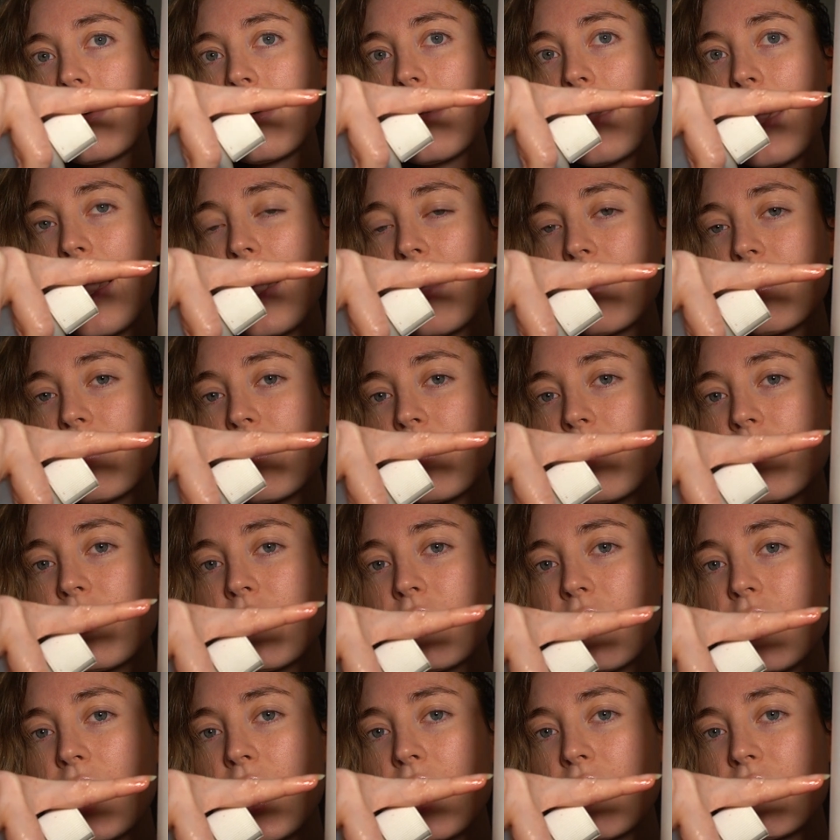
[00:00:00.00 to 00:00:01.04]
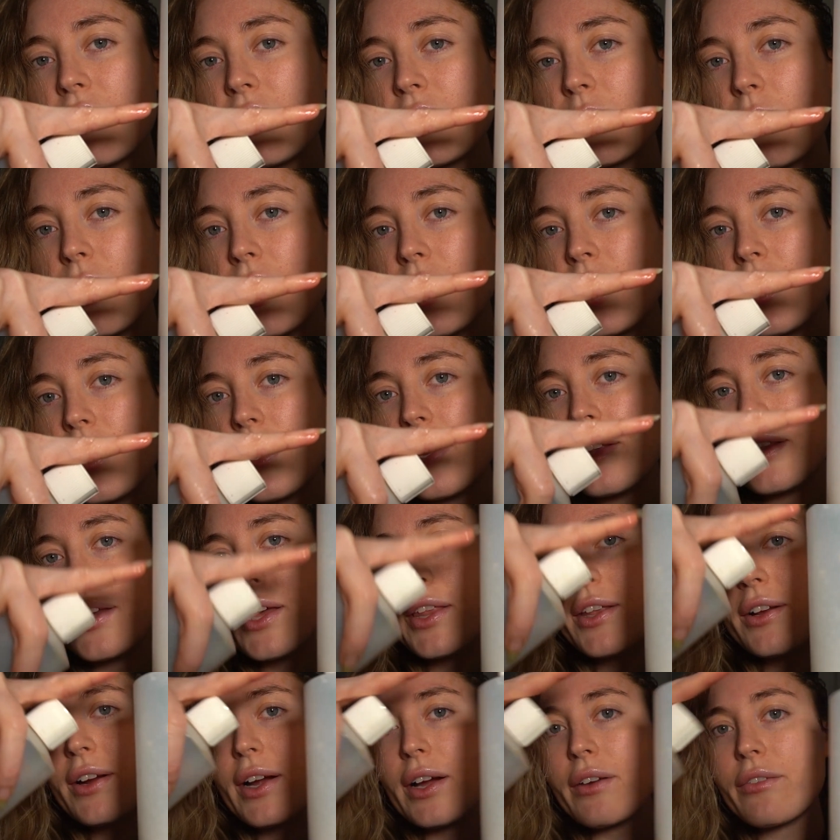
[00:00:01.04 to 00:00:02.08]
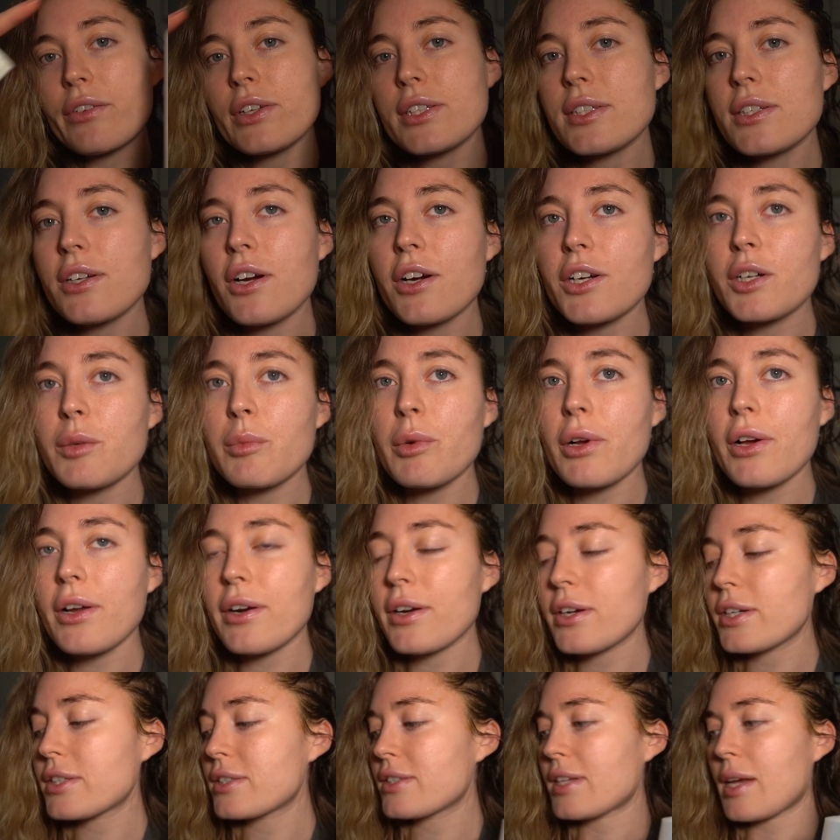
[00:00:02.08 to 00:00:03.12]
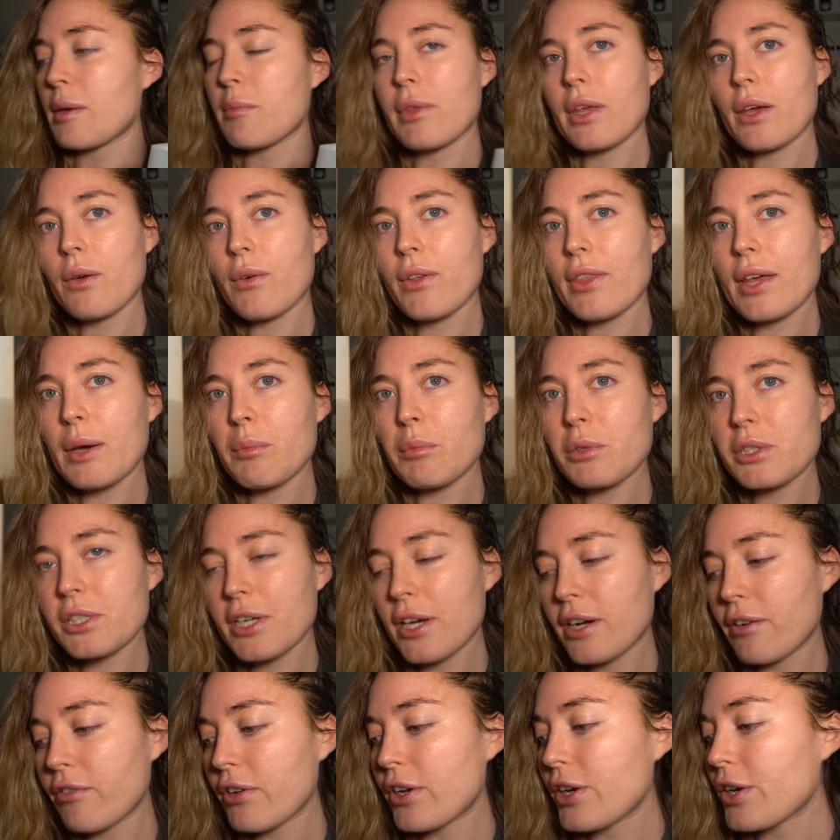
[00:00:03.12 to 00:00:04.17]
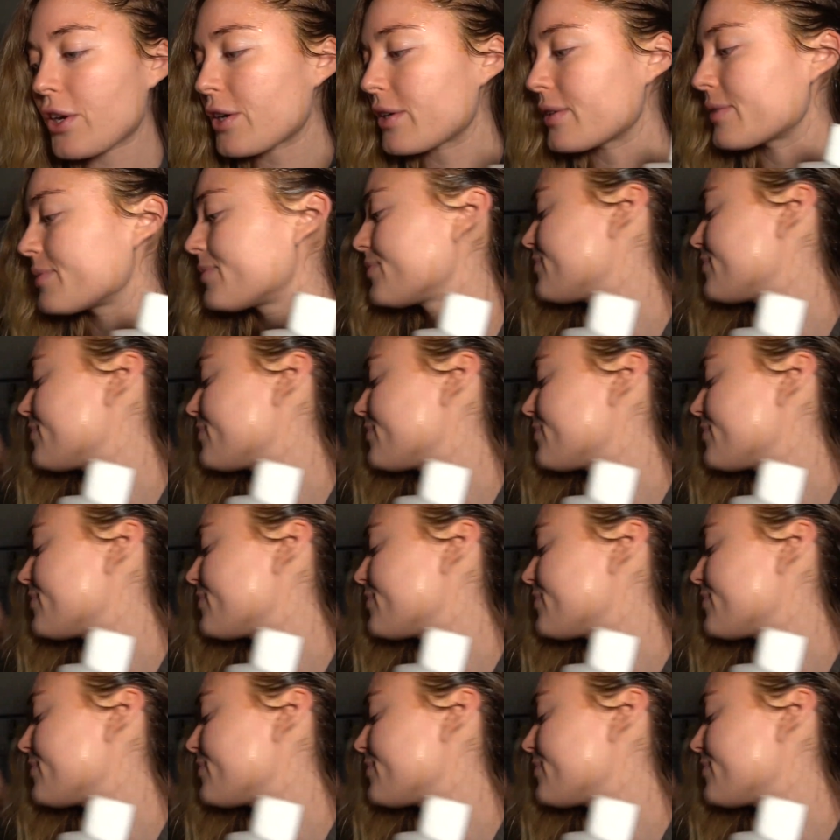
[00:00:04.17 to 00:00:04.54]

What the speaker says: Half is water, the other half is Dr. Bronner's. Same thing with apple cider vinegar.